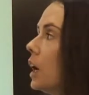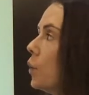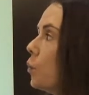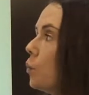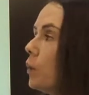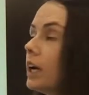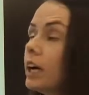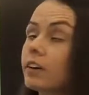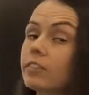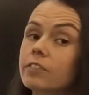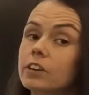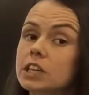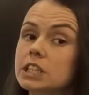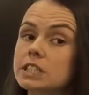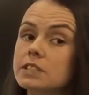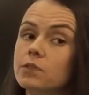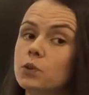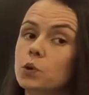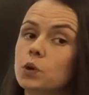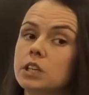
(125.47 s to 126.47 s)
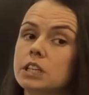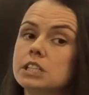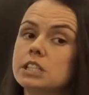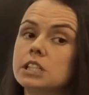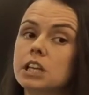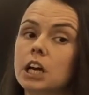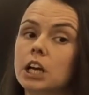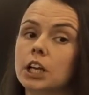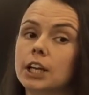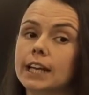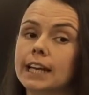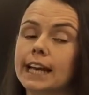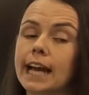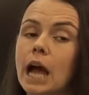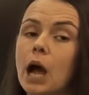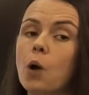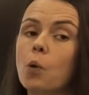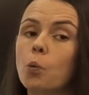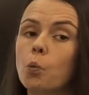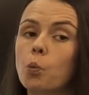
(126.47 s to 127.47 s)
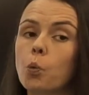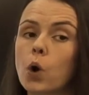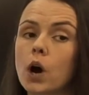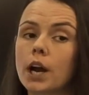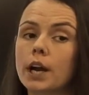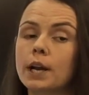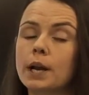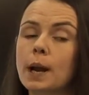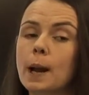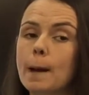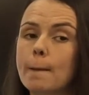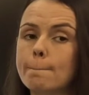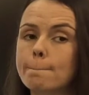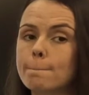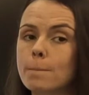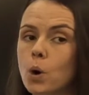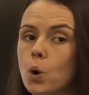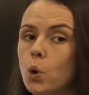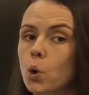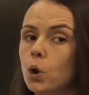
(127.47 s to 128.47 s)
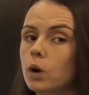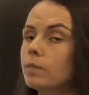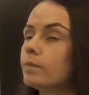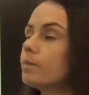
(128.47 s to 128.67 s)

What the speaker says: we are first of all going to start looking at one more.